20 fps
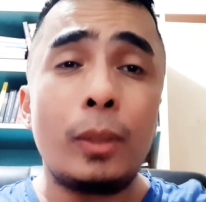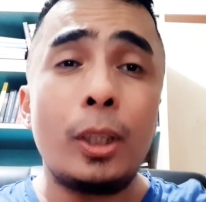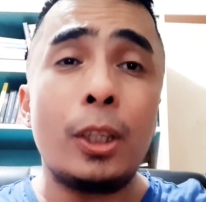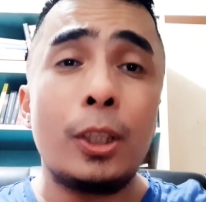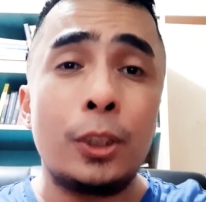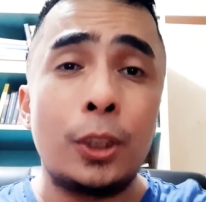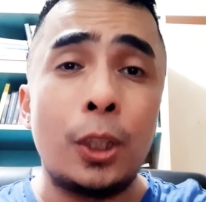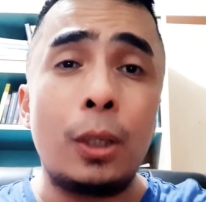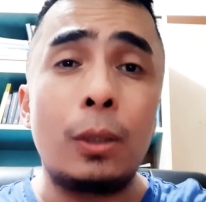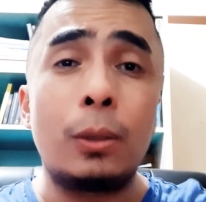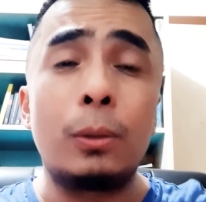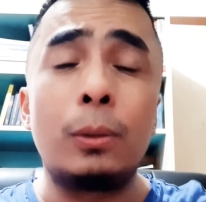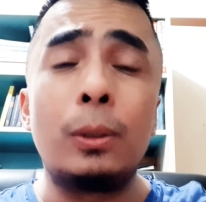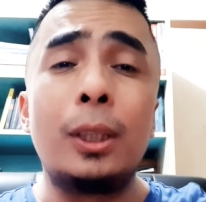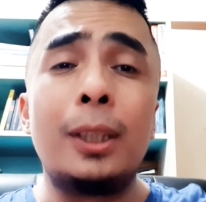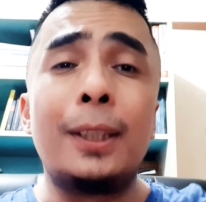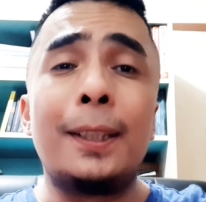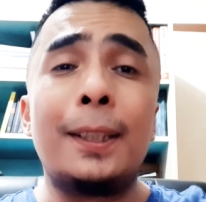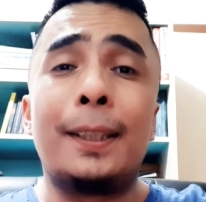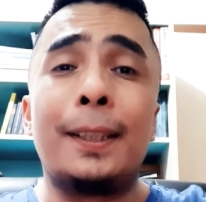So,
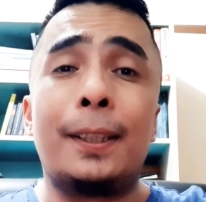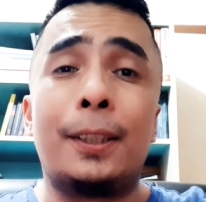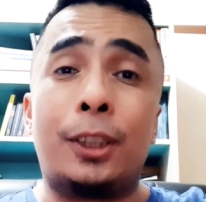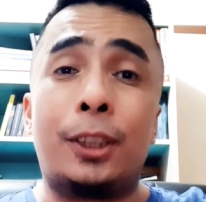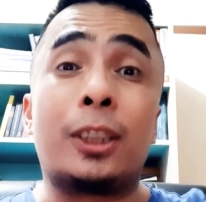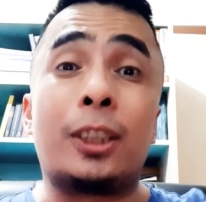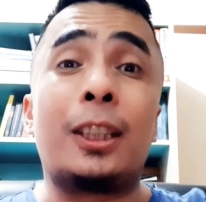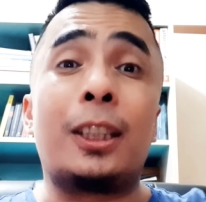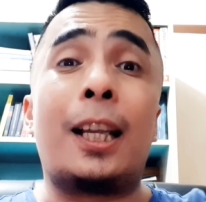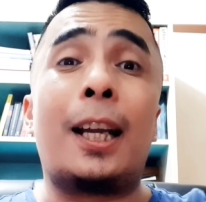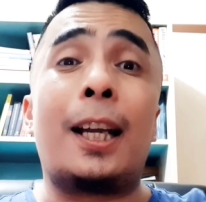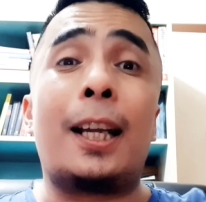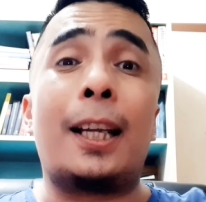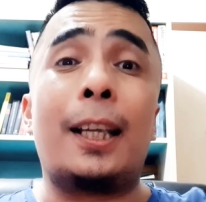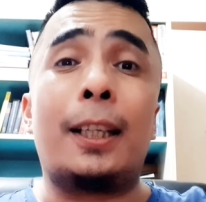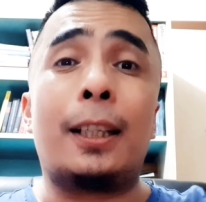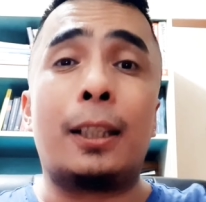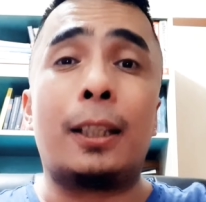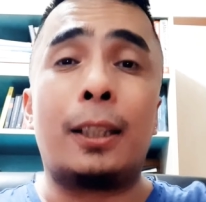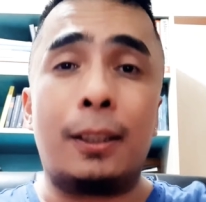just
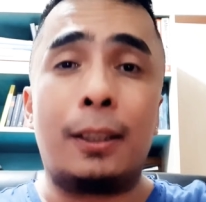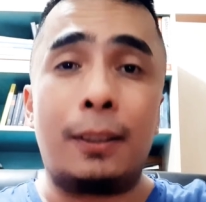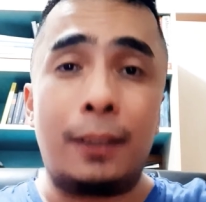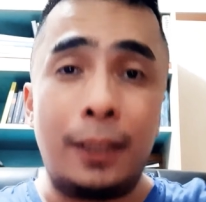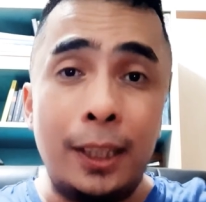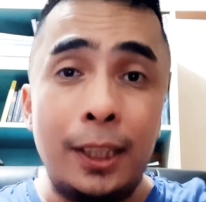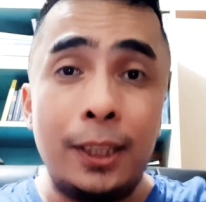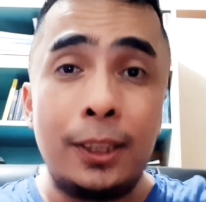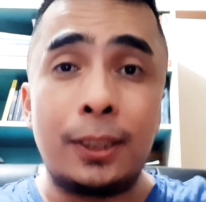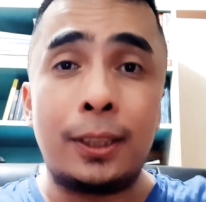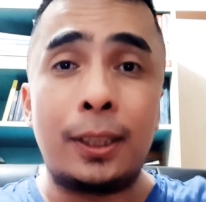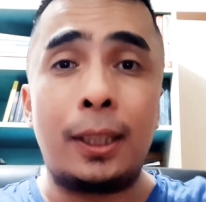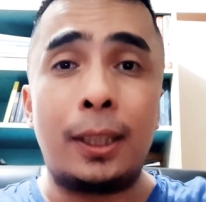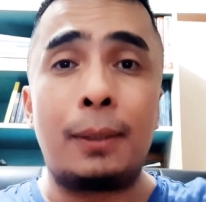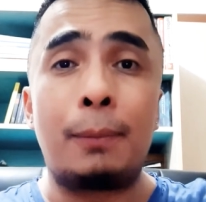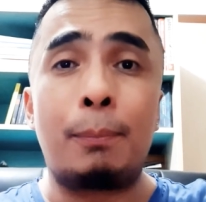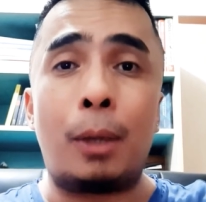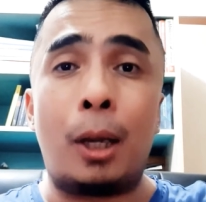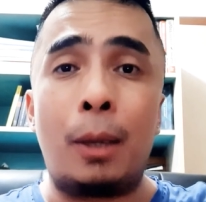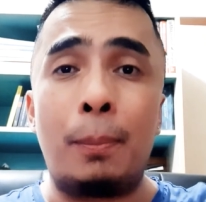like these
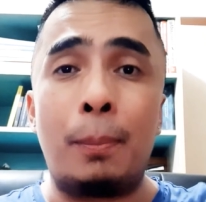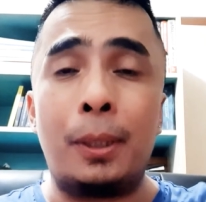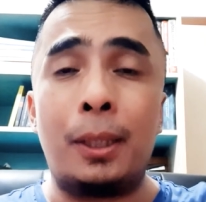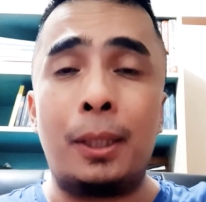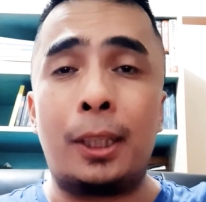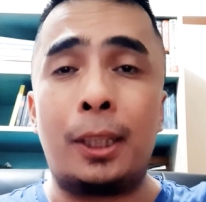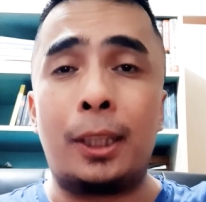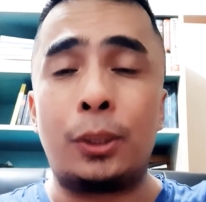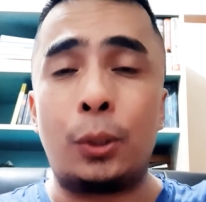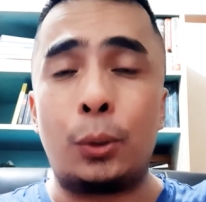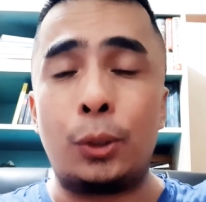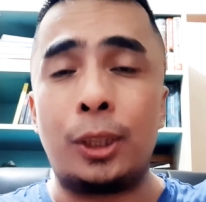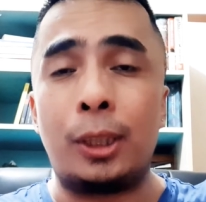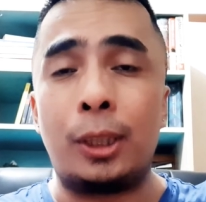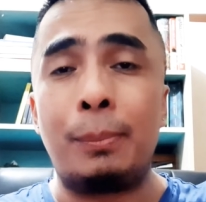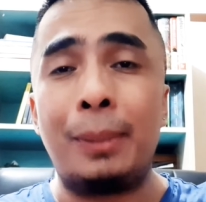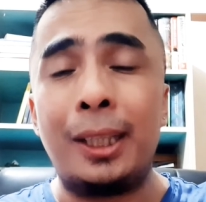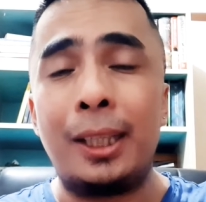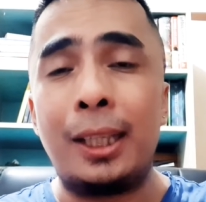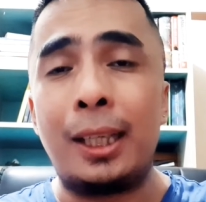popular social
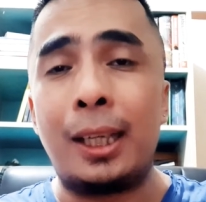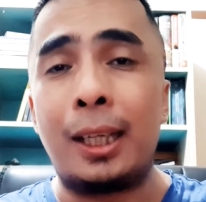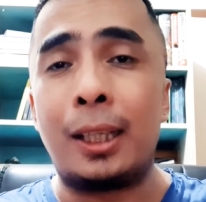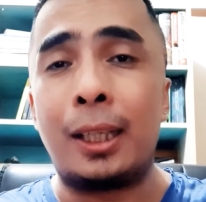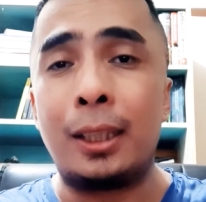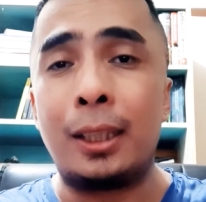media